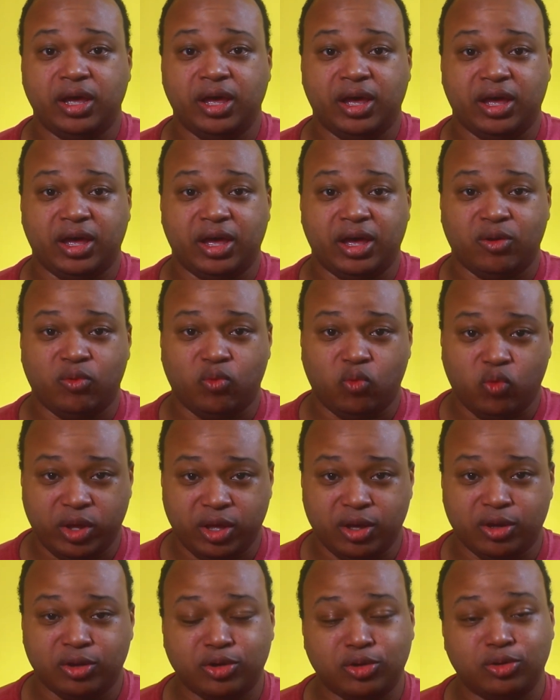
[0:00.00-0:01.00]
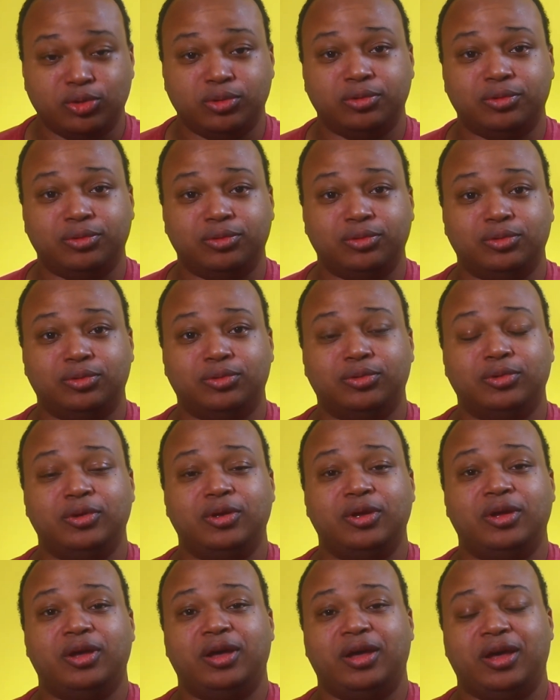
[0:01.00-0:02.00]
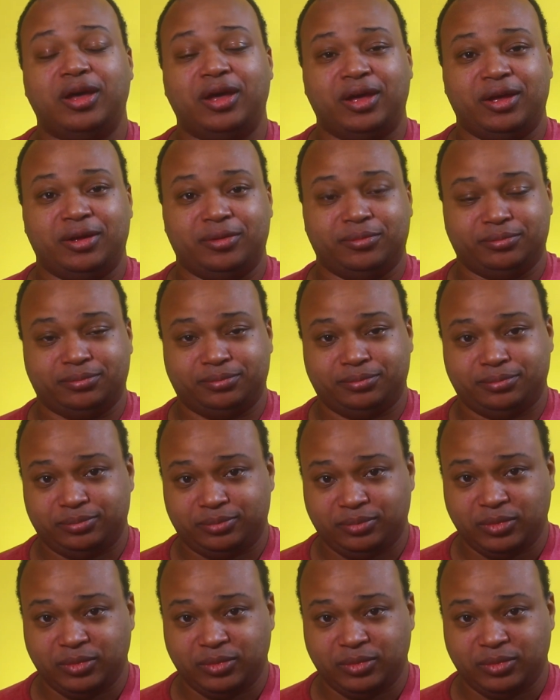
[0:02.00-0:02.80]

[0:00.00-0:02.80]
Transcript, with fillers: a, a well-cooled um,